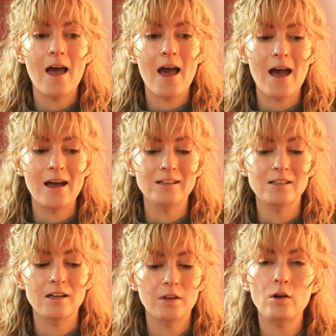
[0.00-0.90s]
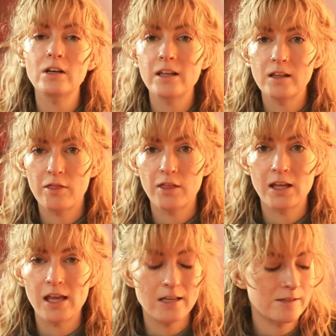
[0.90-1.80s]
And the only thing
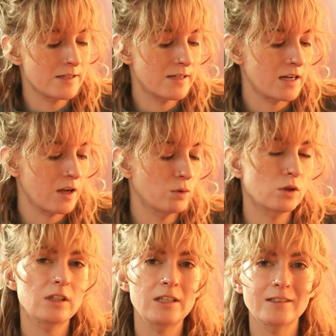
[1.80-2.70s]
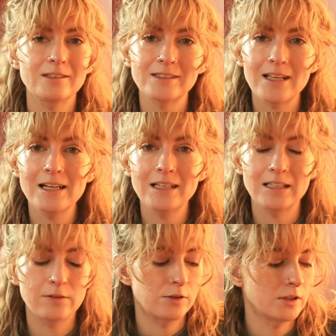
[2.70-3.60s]
is that I will need a slightly
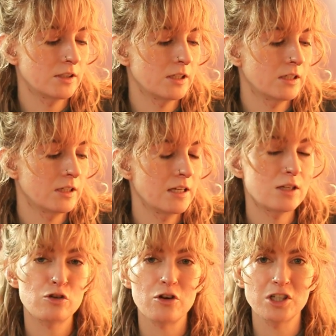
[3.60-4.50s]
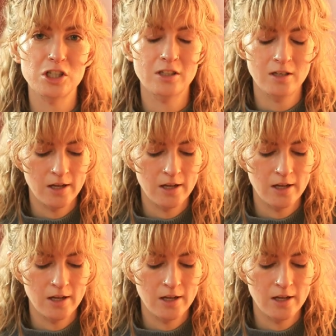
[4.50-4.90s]
different instruction